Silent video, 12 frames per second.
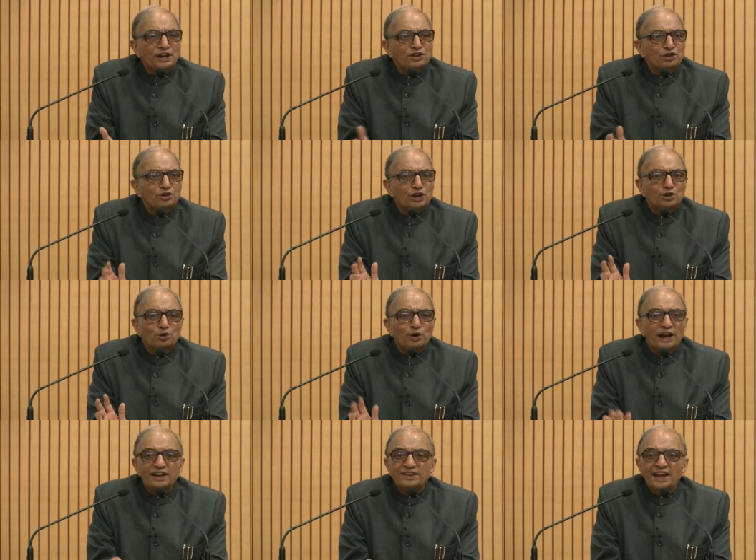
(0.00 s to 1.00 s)
institutions to
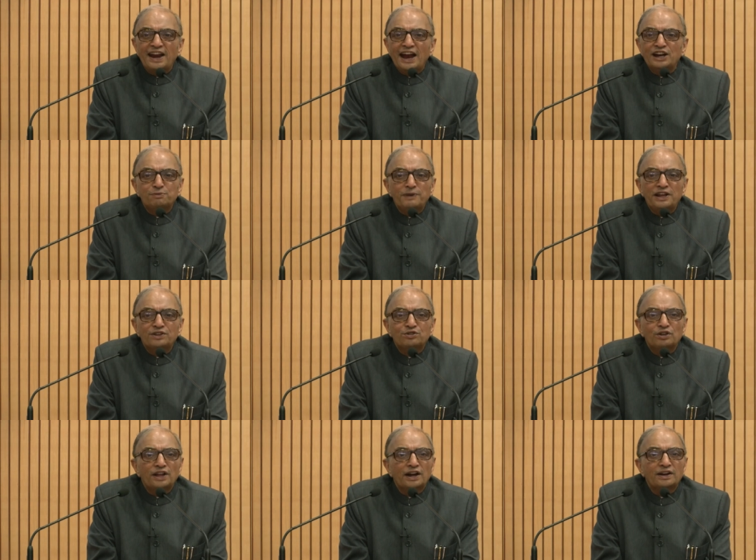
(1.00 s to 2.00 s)
raise their hands, please,
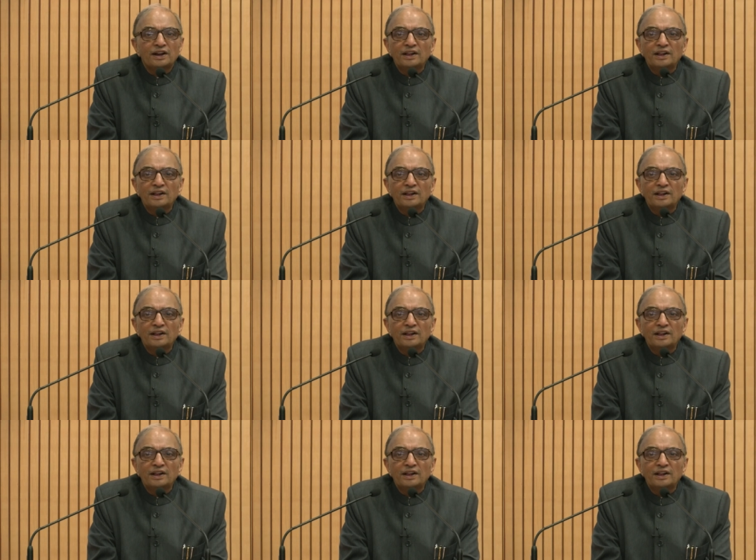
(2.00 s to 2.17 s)
so that,